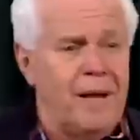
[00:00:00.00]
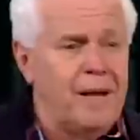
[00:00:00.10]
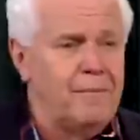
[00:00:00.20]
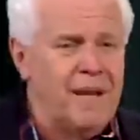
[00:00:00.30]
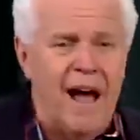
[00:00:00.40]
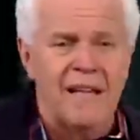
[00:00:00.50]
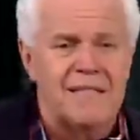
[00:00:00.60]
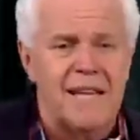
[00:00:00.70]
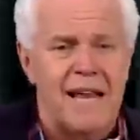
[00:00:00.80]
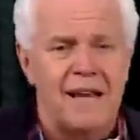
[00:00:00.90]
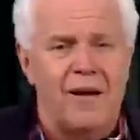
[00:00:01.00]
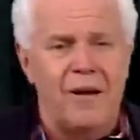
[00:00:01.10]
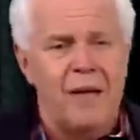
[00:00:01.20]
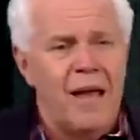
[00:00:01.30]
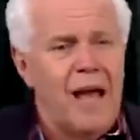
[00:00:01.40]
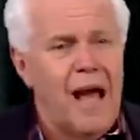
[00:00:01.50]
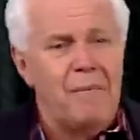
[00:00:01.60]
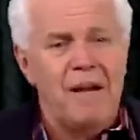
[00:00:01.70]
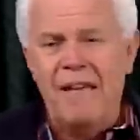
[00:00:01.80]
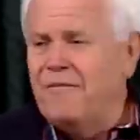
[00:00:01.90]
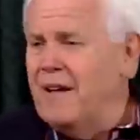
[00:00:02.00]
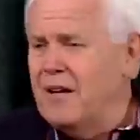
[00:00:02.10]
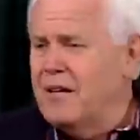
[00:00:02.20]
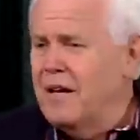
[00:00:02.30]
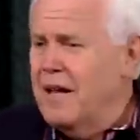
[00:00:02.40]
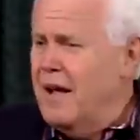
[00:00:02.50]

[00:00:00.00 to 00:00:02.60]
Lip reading: I mean, Beyonce and all that. I mean, they finished.